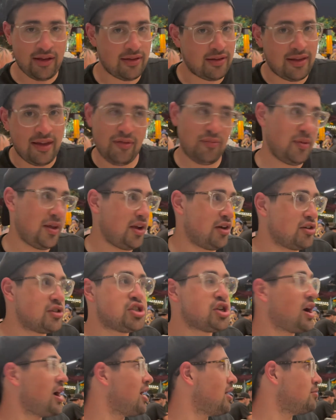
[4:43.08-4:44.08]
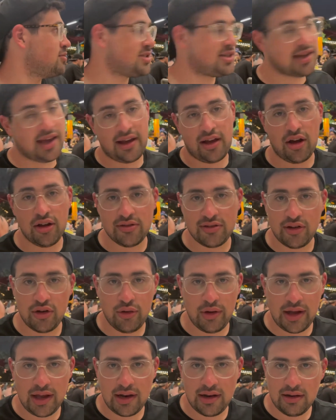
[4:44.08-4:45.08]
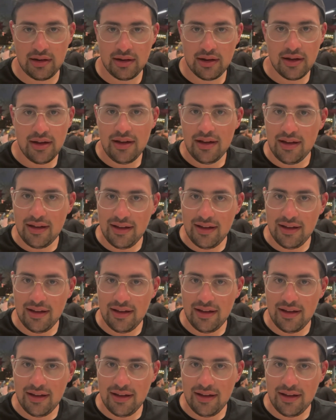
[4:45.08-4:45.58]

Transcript: give me your jobs. I'll do it. Yeah, I'm